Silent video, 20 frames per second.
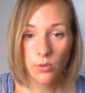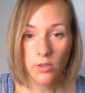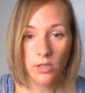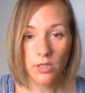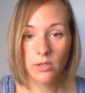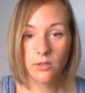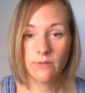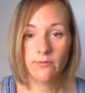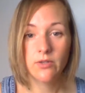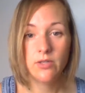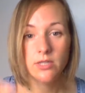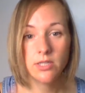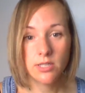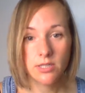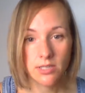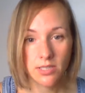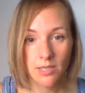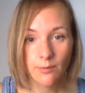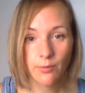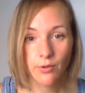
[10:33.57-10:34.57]
And then you have to
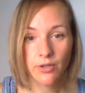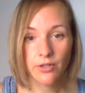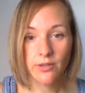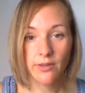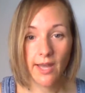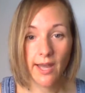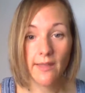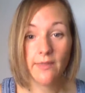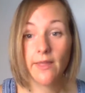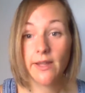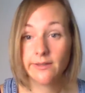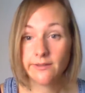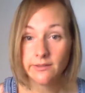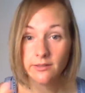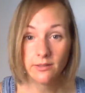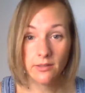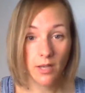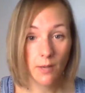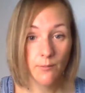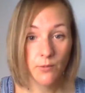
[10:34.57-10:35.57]
dig deeper into that. And that
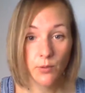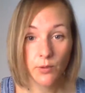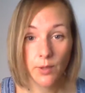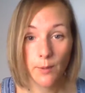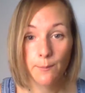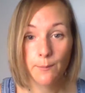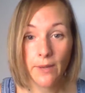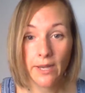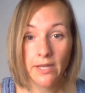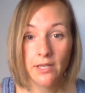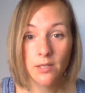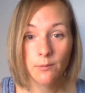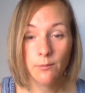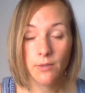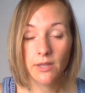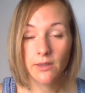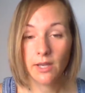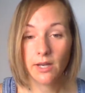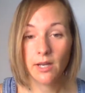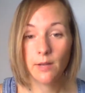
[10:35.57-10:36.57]
comes with
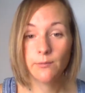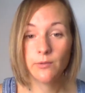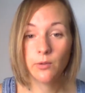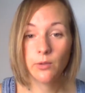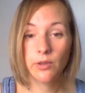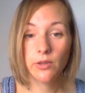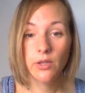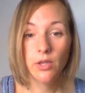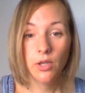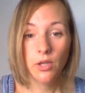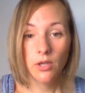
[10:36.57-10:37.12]
abandonment. That comes with,